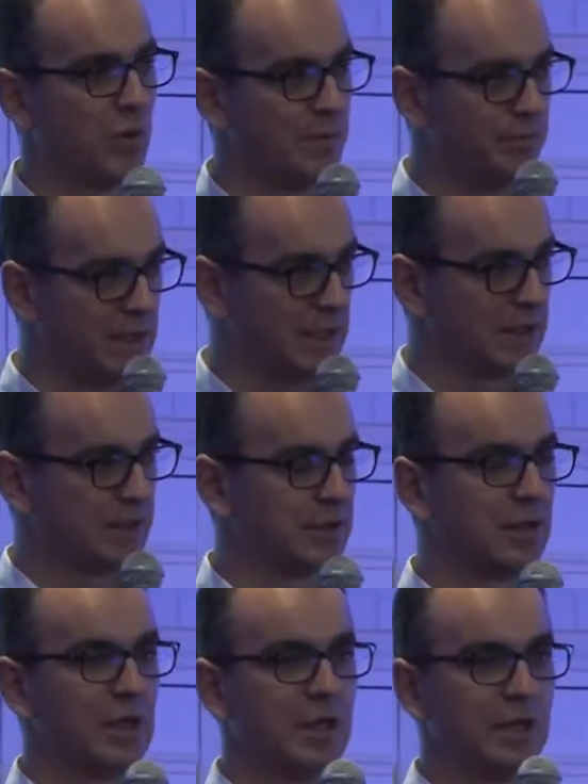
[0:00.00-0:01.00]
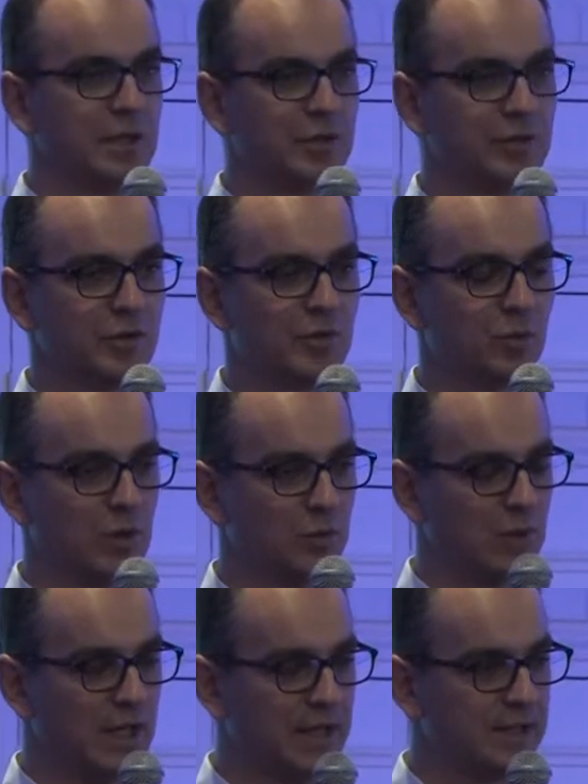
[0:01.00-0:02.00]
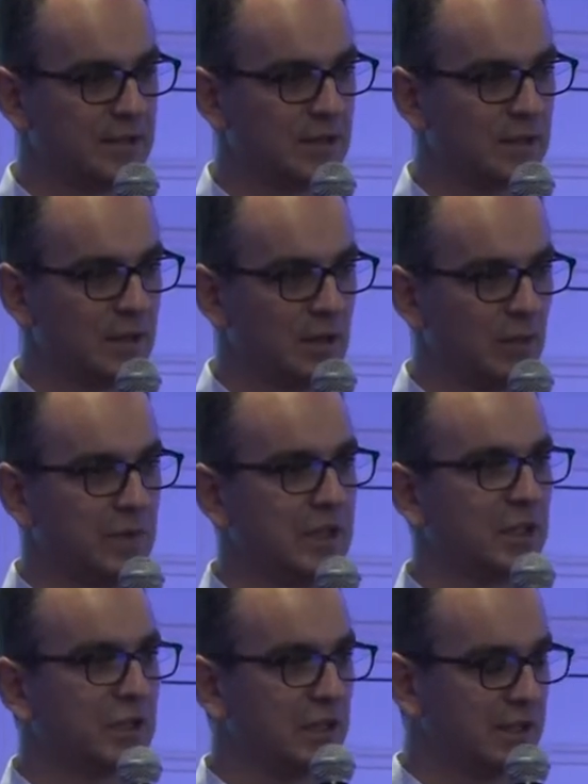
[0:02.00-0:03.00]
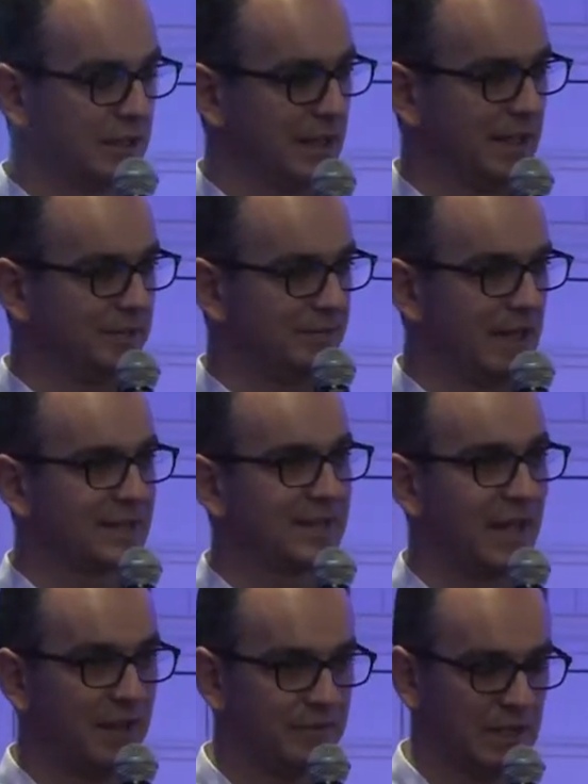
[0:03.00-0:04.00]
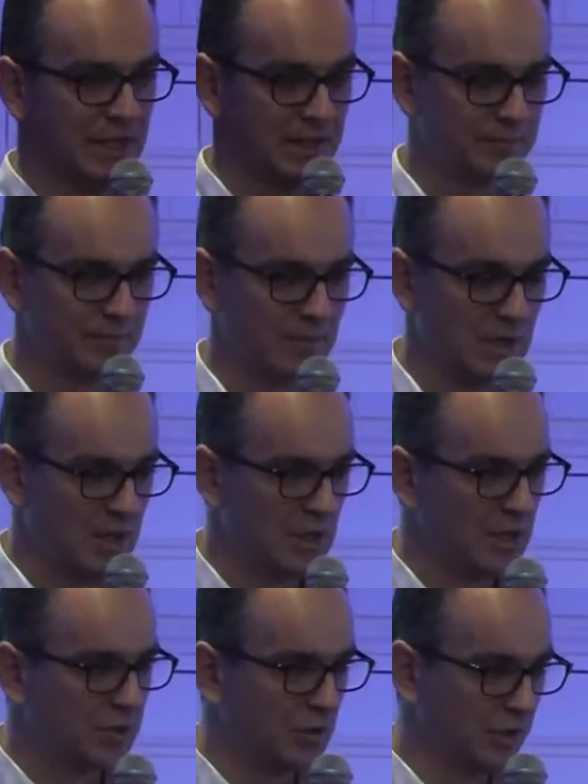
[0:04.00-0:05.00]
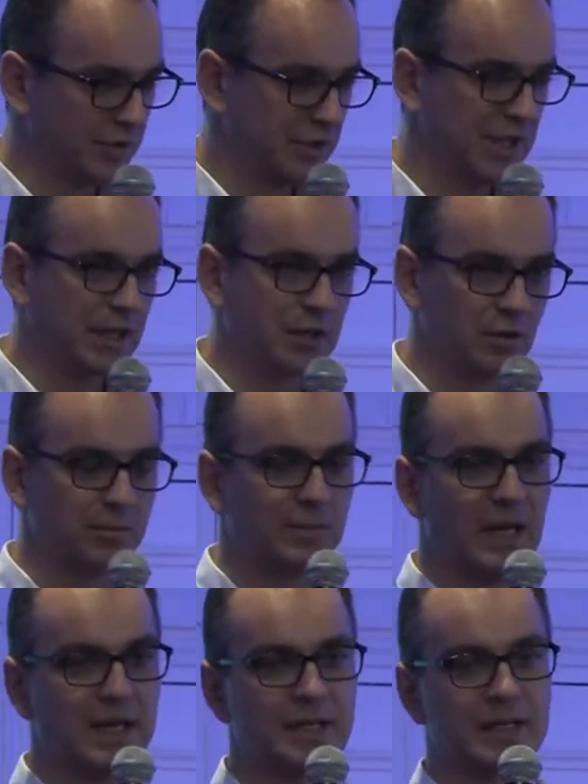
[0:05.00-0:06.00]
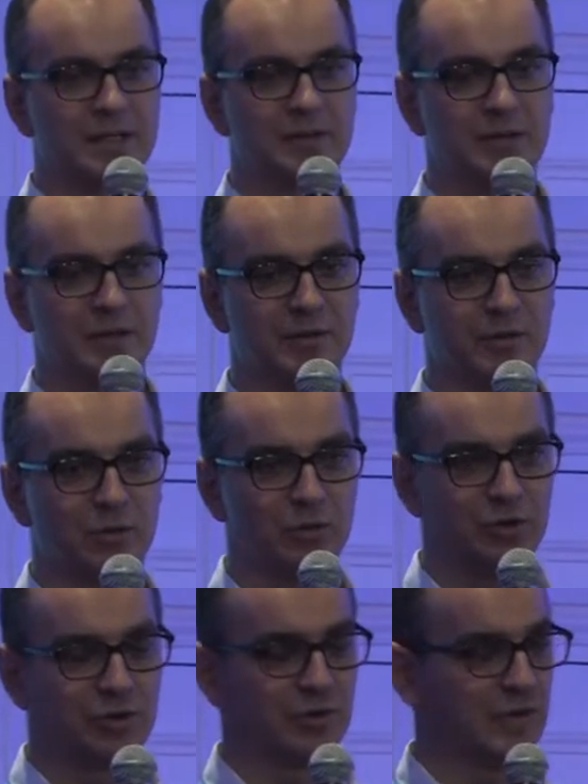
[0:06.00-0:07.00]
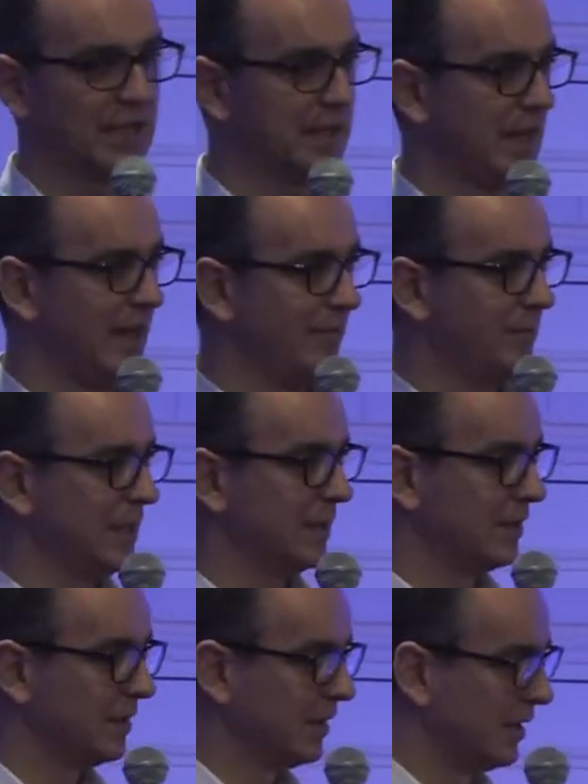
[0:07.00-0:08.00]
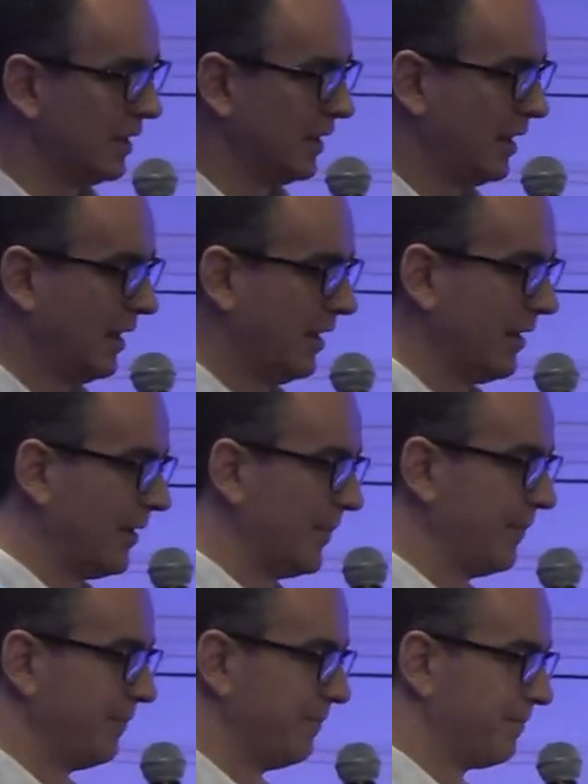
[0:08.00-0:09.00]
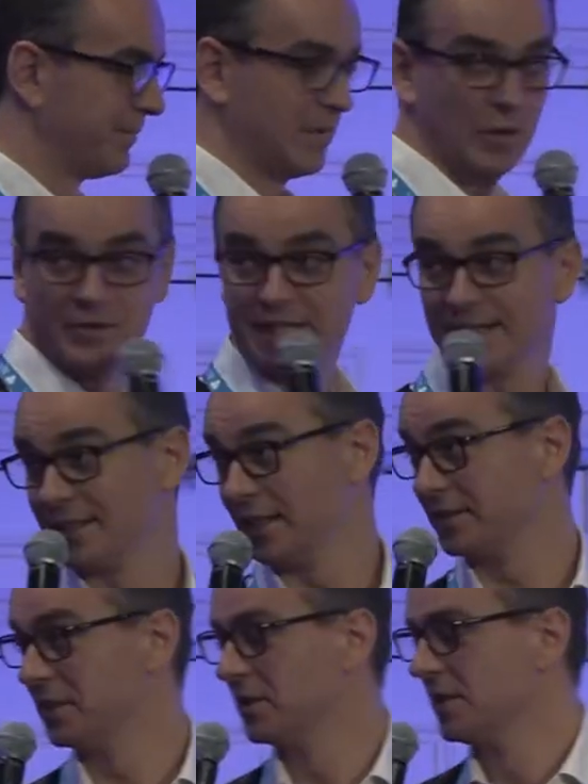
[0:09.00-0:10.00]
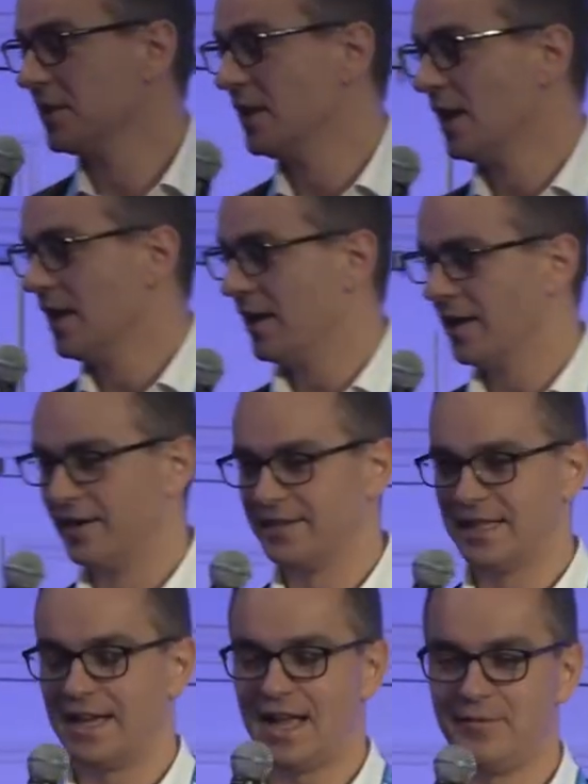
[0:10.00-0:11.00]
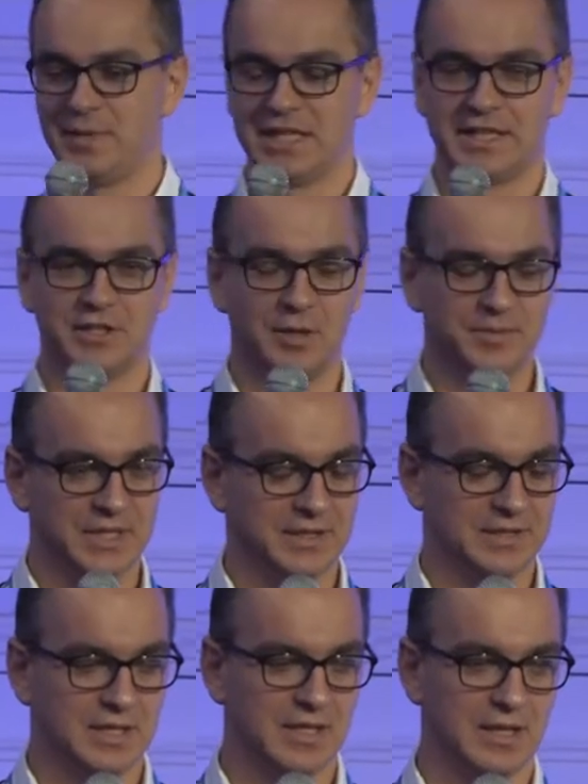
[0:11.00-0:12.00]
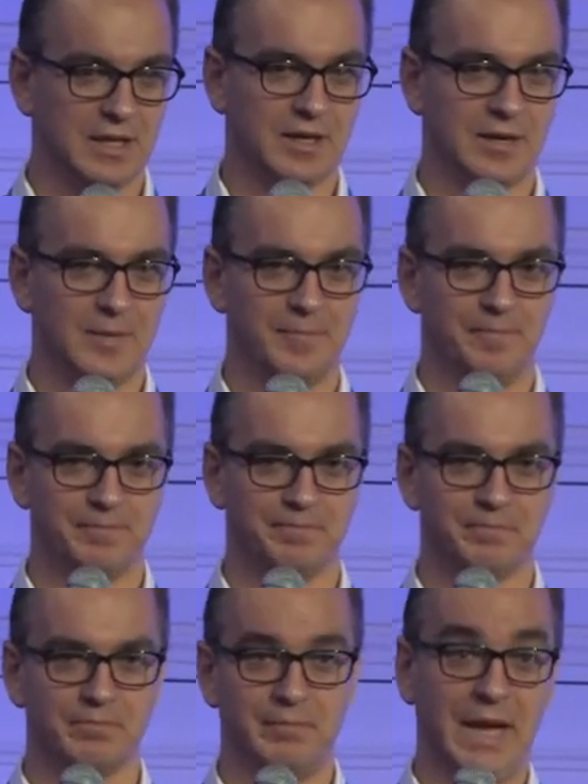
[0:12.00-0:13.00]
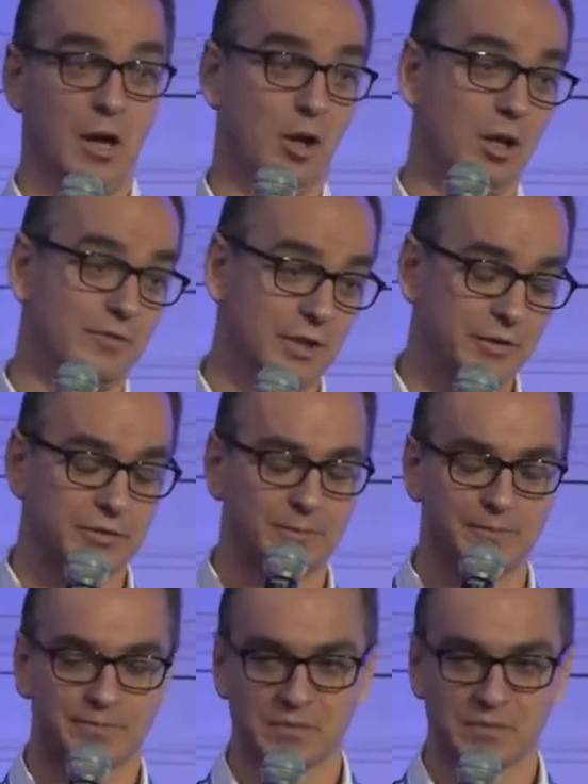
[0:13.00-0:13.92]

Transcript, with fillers: 1 billion users worldwide, we're not going to invest heavily. So if you take a look back at the solution that have been, um, thanks guys, uh, that have been adopted um, by all of us